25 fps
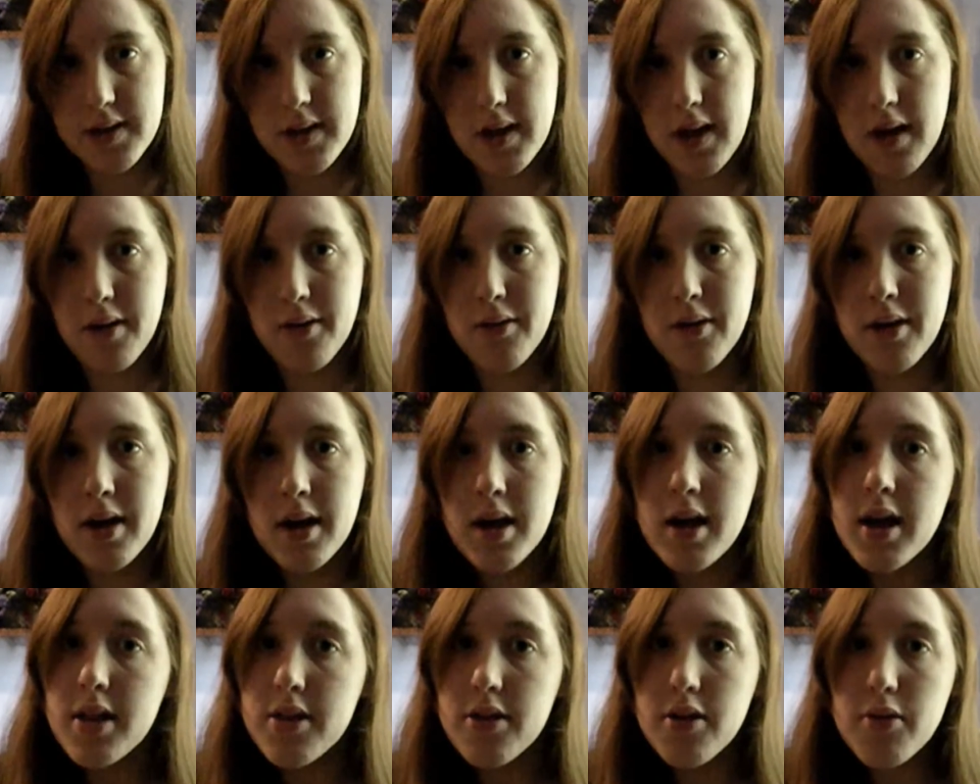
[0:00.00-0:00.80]
So
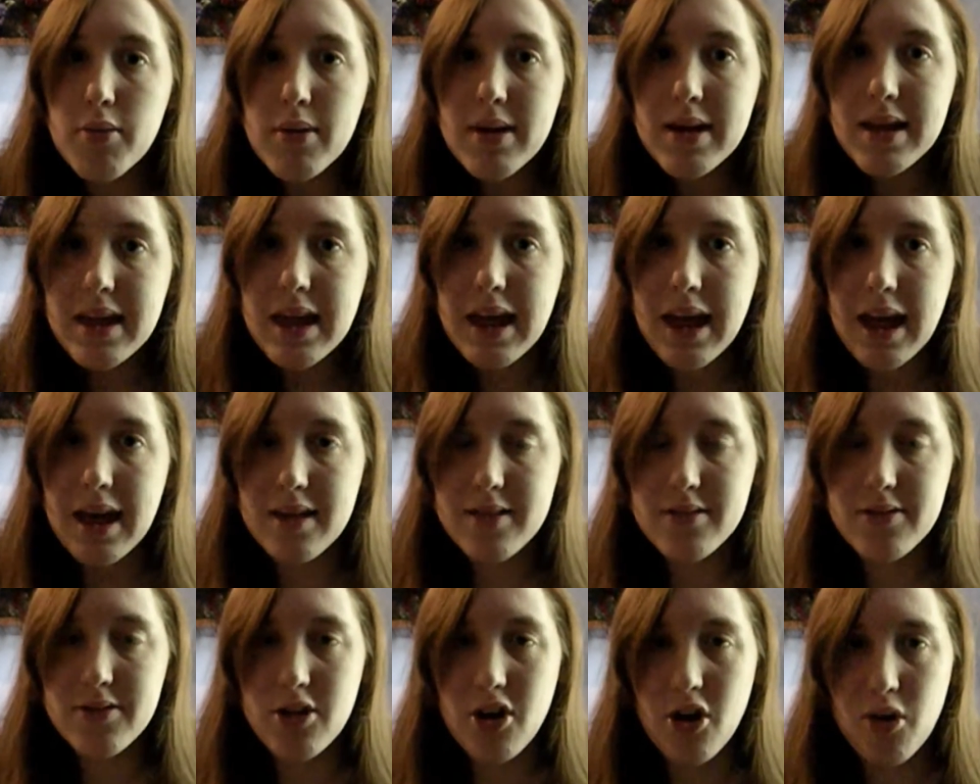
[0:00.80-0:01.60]
there really
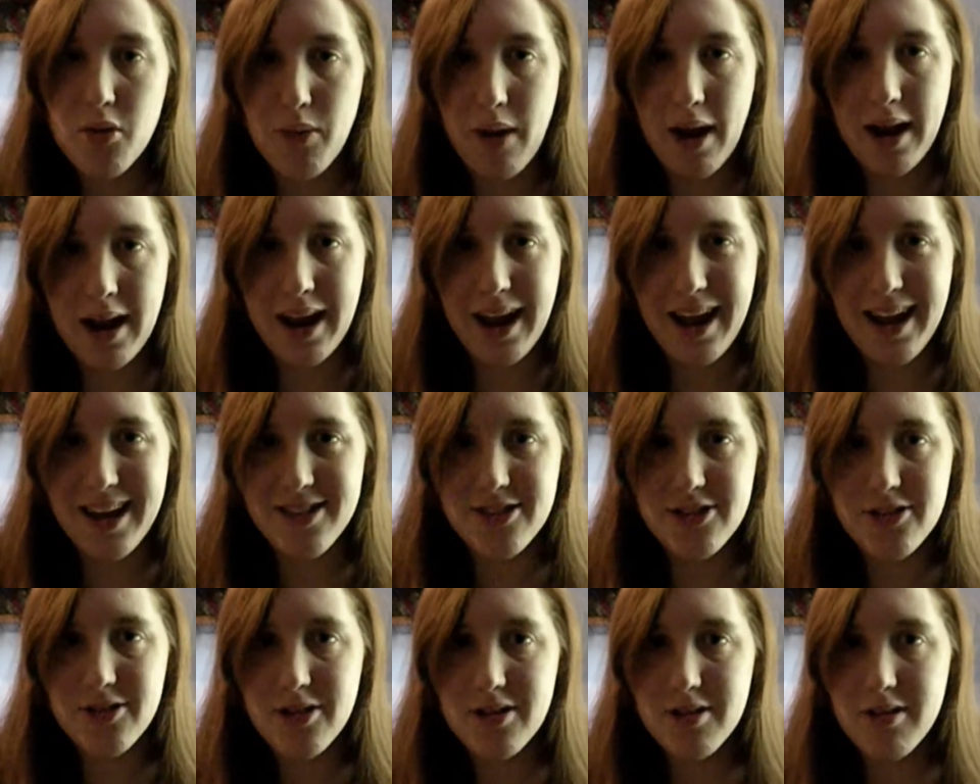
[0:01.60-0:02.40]
is no right
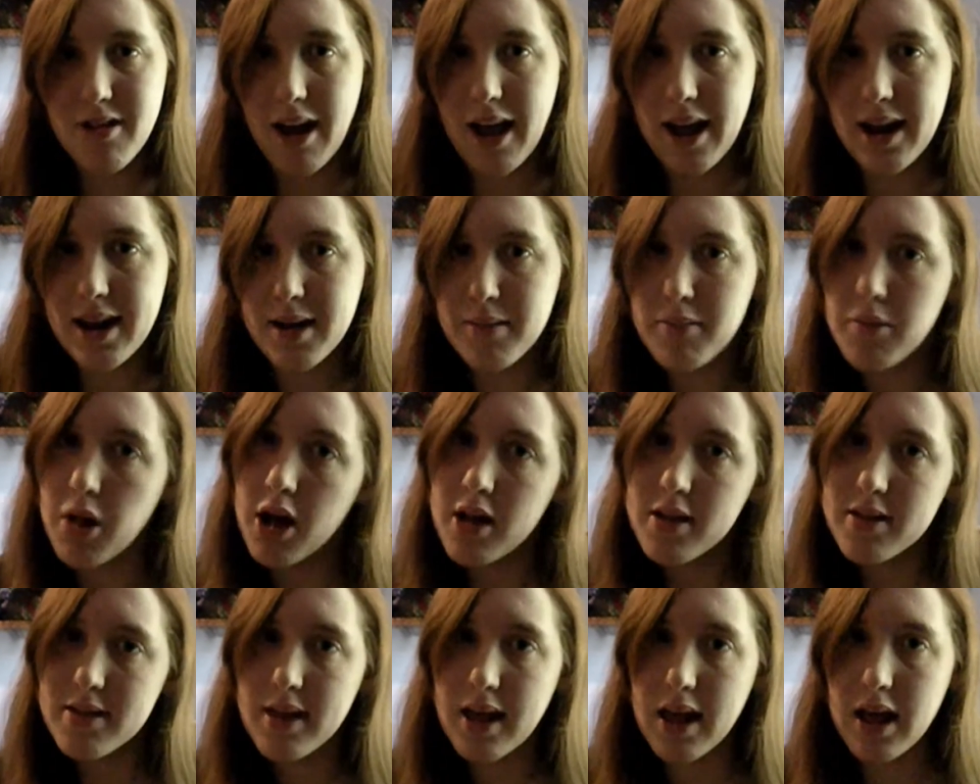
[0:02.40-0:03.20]
answer, and I'm
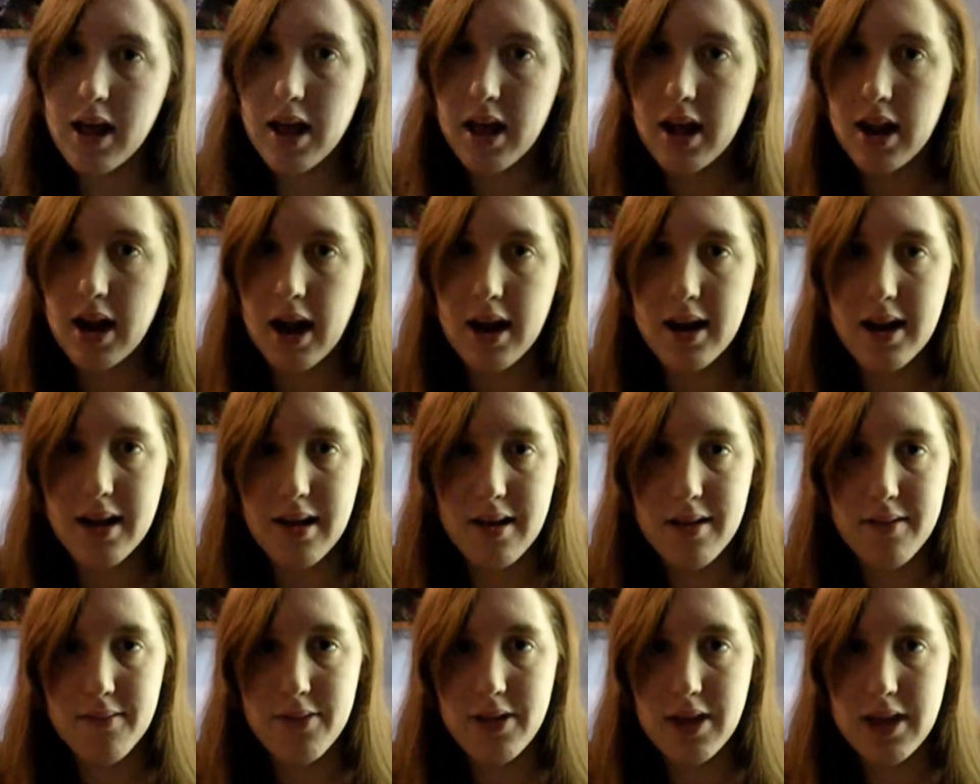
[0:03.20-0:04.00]
not saying
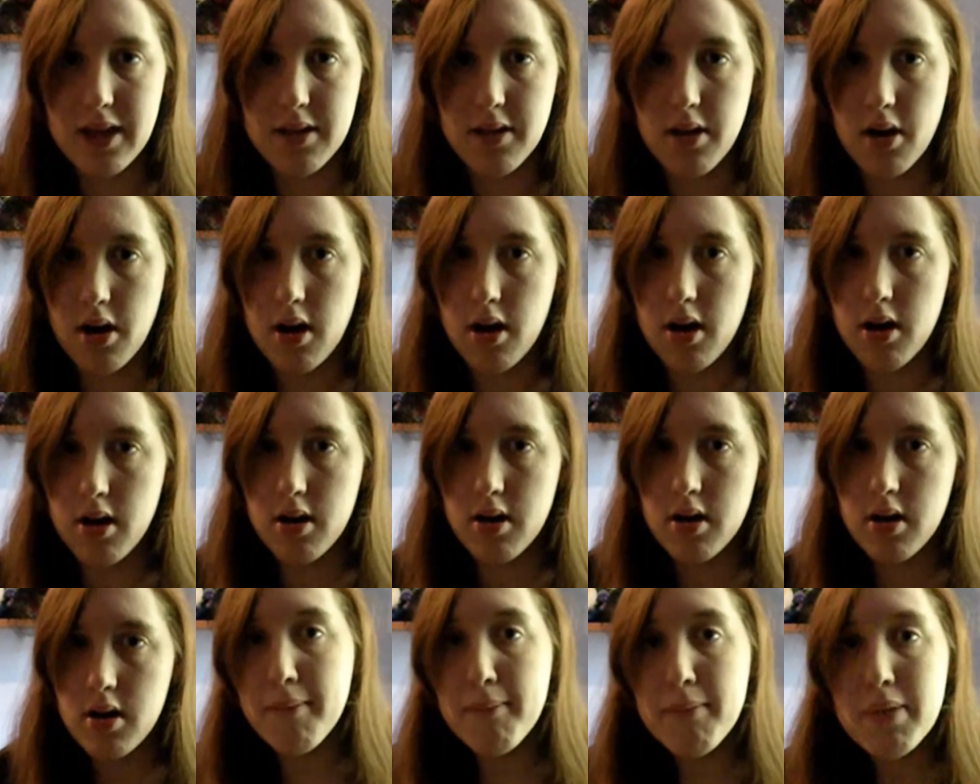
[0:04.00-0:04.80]
any of these
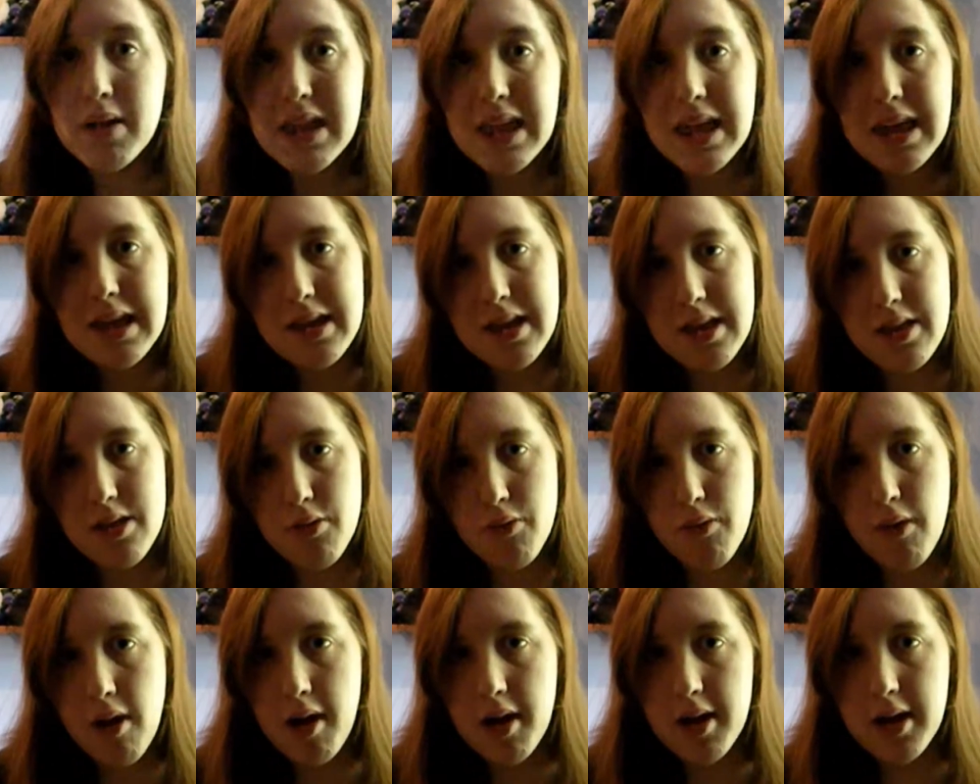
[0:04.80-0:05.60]
are completely
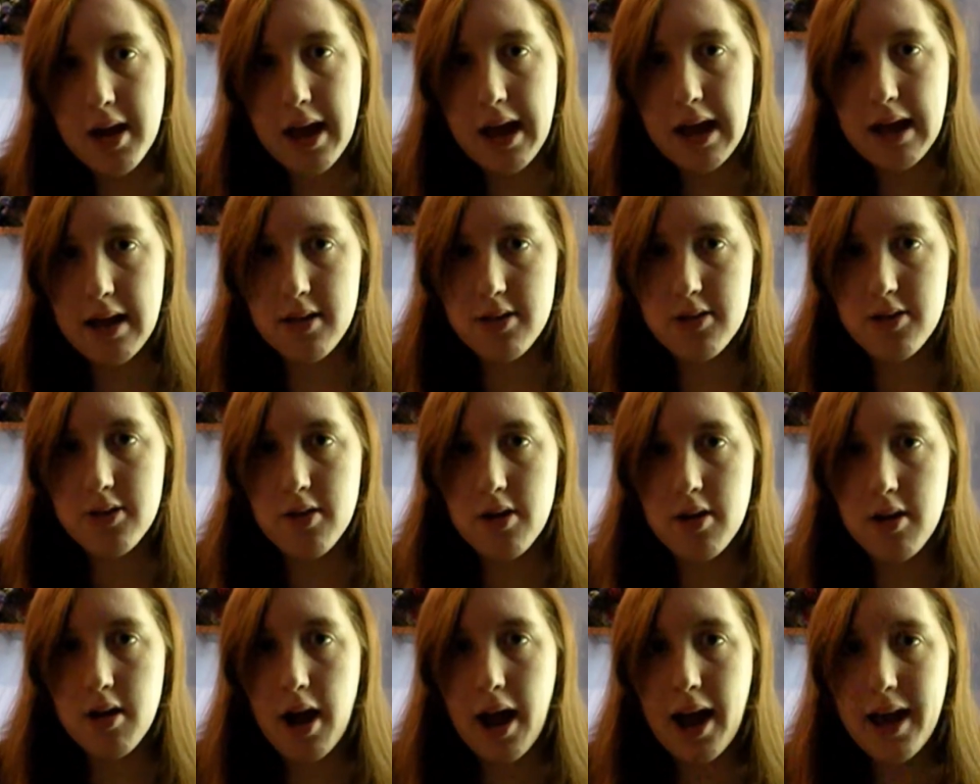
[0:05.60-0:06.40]
the wrong
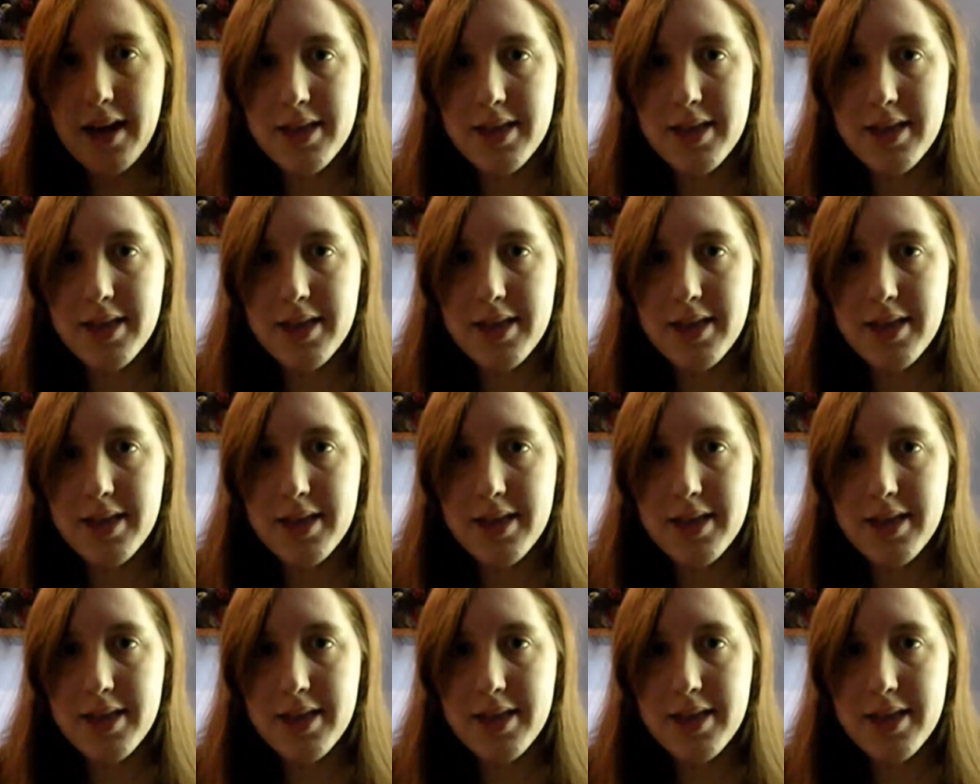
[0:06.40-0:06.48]
answer.